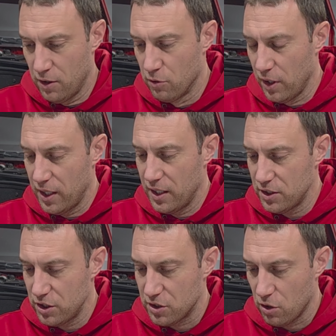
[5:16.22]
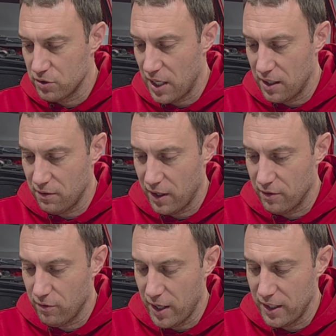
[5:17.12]
really this just goes on
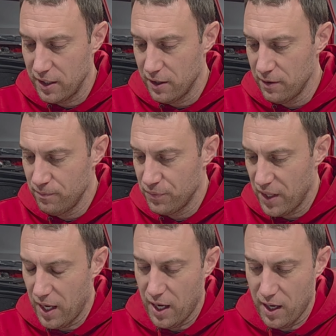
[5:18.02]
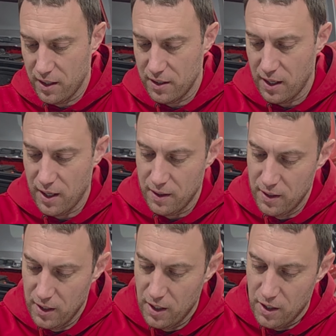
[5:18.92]
like right here, and
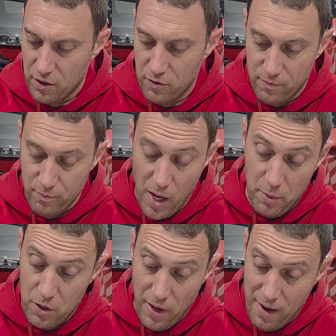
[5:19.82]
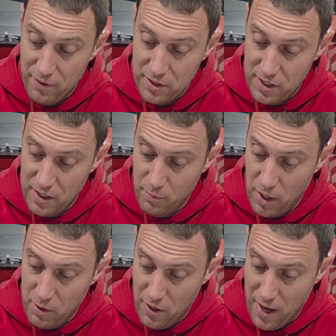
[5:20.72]
maybe you haven't seen it,
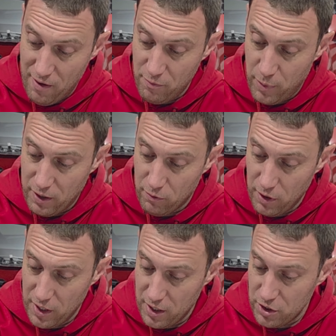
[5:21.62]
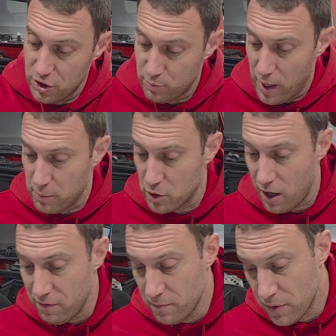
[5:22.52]
maybe you have, but really this just pops
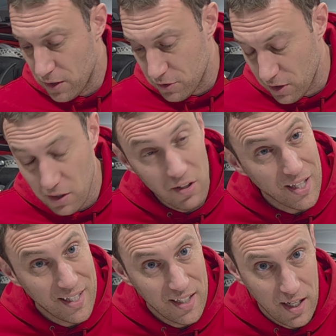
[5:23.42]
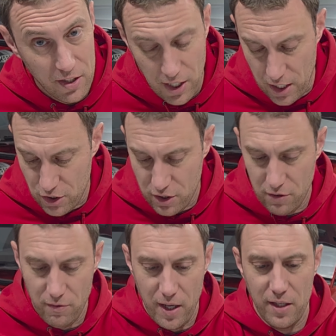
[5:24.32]
off. There's a little
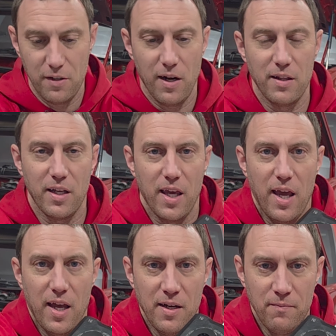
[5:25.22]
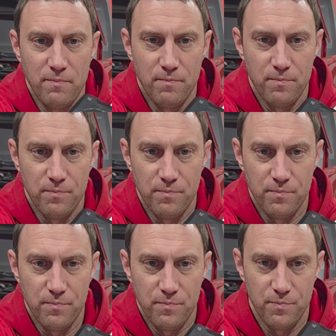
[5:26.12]
indentation right here on the can.
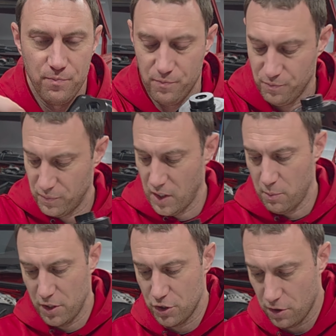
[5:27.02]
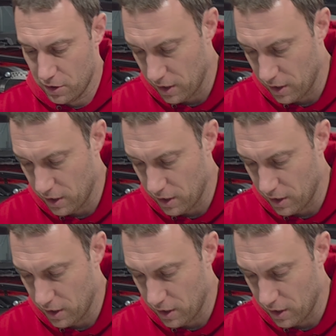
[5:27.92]
Let me show you